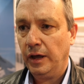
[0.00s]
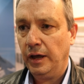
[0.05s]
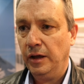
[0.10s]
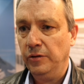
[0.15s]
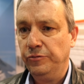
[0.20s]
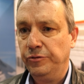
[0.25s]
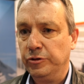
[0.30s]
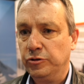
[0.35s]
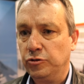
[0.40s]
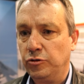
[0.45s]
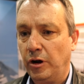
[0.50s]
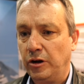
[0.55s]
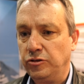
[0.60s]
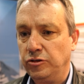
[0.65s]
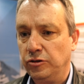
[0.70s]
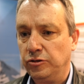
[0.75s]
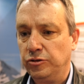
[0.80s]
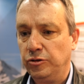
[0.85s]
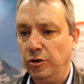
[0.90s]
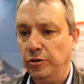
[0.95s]

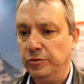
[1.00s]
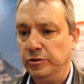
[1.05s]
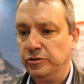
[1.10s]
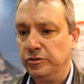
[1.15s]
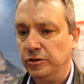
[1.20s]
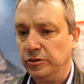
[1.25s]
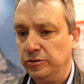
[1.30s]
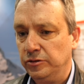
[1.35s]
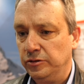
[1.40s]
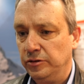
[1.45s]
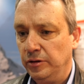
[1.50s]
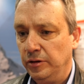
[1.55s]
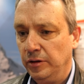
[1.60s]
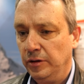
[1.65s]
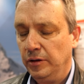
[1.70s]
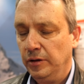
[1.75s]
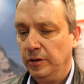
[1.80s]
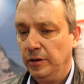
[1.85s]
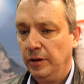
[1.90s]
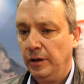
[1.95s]
infrastructure services,
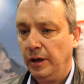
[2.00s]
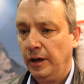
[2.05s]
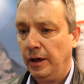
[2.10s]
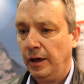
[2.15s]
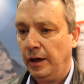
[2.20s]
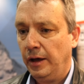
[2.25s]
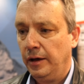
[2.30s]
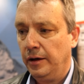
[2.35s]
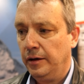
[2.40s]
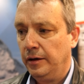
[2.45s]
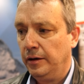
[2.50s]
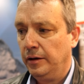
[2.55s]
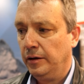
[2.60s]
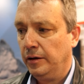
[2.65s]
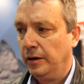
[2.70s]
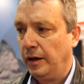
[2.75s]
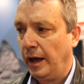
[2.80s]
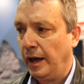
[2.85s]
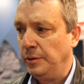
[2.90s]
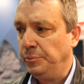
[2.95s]

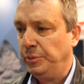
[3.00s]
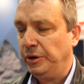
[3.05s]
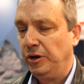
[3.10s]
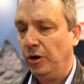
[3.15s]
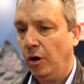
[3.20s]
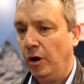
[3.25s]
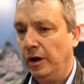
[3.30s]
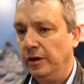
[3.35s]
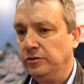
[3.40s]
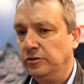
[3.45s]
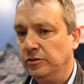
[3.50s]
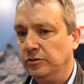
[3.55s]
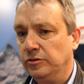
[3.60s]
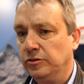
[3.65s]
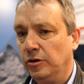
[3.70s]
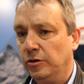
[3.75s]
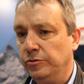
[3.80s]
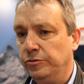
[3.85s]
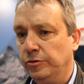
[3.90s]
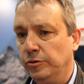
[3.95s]
APIs and
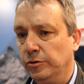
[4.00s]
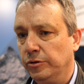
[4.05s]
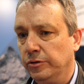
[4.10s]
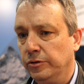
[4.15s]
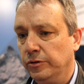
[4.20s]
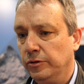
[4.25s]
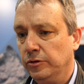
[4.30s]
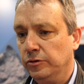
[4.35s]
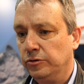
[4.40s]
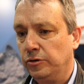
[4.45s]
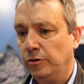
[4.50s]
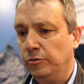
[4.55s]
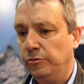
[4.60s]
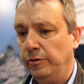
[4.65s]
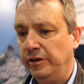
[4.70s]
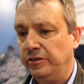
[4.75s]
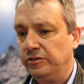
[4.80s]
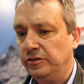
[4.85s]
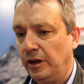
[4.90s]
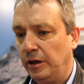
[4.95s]
so forth. So
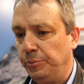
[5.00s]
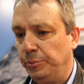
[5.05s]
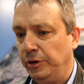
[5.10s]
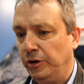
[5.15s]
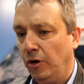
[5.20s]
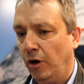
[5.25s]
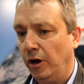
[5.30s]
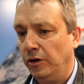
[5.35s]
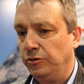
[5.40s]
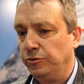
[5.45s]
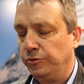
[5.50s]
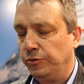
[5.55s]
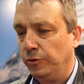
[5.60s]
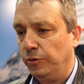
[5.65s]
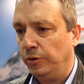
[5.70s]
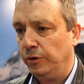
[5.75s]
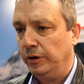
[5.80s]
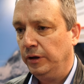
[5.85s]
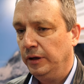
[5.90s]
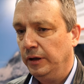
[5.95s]
REST APIs
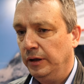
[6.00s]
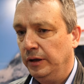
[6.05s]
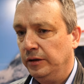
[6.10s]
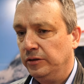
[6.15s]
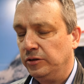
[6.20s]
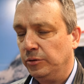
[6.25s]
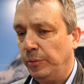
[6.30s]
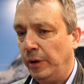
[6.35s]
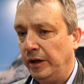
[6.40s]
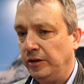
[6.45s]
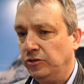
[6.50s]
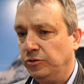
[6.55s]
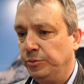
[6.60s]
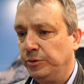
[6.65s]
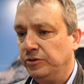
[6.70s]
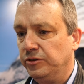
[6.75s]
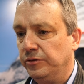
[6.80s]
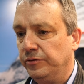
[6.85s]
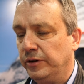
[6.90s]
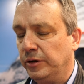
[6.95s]
for
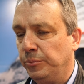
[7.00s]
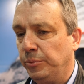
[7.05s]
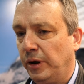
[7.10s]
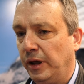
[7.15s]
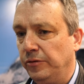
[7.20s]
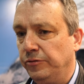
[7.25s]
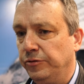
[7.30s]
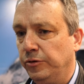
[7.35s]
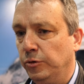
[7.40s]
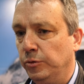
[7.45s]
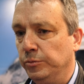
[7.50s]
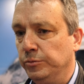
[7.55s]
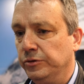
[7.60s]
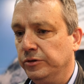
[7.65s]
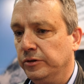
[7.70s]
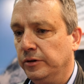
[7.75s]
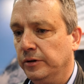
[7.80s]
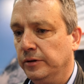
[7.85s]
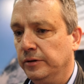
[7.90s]
domain-specific platforms.